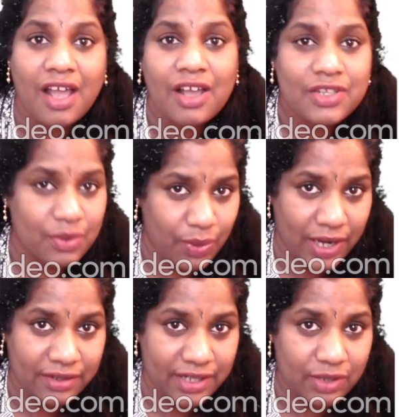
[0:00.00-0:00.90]
So
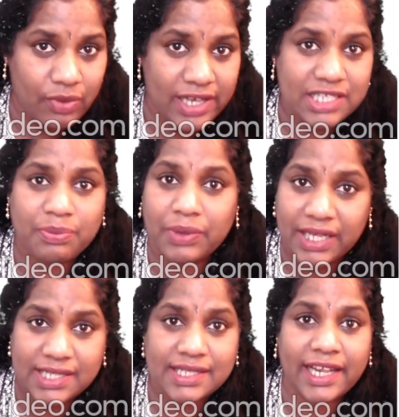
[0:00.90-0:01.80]
one request,
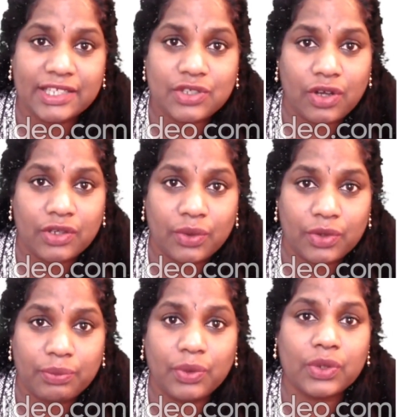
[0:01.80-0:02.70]
please get your
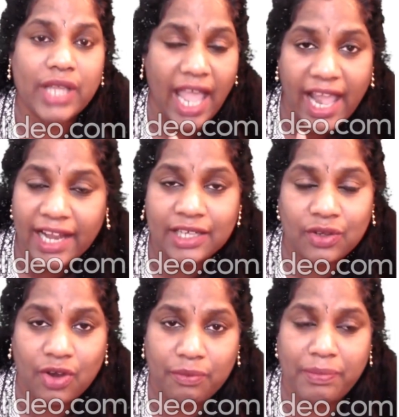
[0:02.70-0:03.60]
notebook and
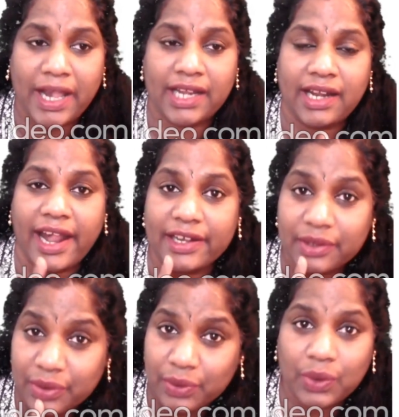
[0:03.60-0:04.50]
your pen and
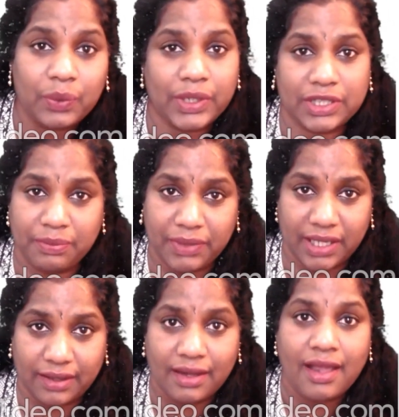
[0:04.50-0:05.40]
do with
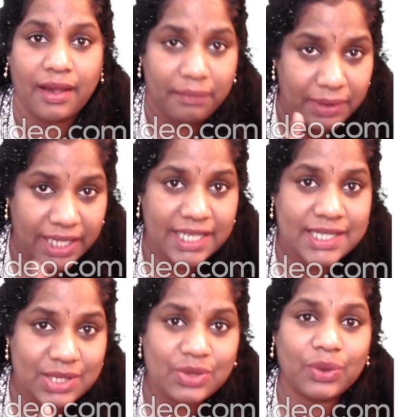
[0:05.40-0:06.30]
me. Please
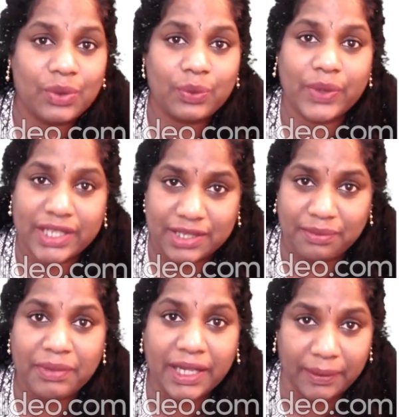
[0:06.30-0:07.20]
do with
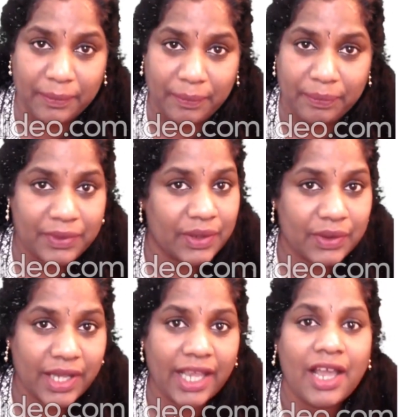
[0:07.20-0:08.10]
me.
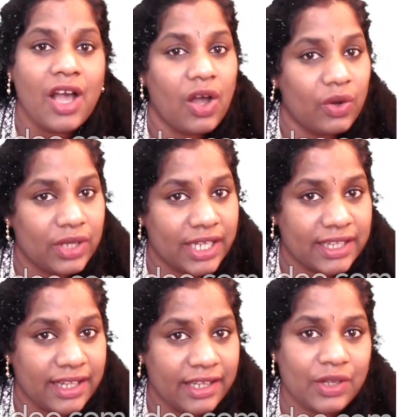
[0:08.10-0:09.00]
Okay? Only
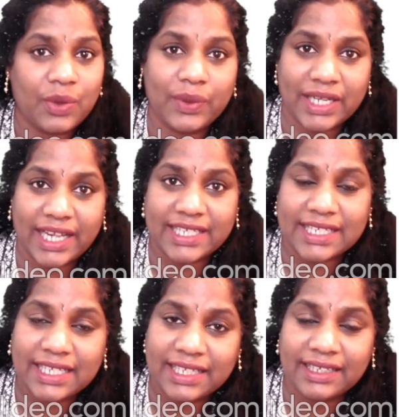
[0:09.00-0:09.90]
then you will get a
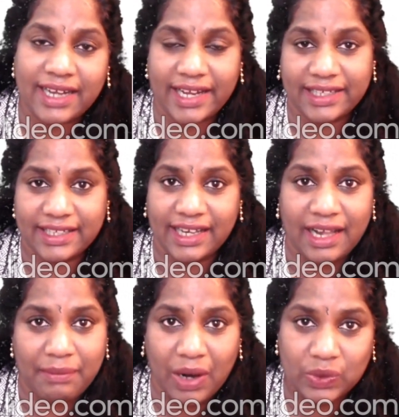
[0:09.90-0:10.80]
clear idea
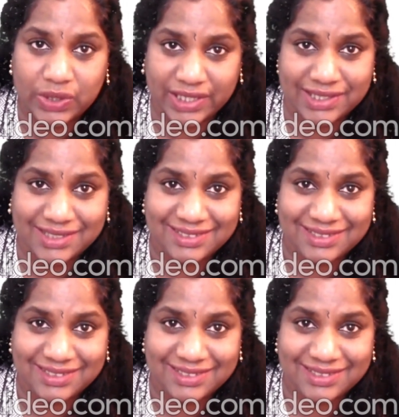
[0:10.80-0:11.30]
about it.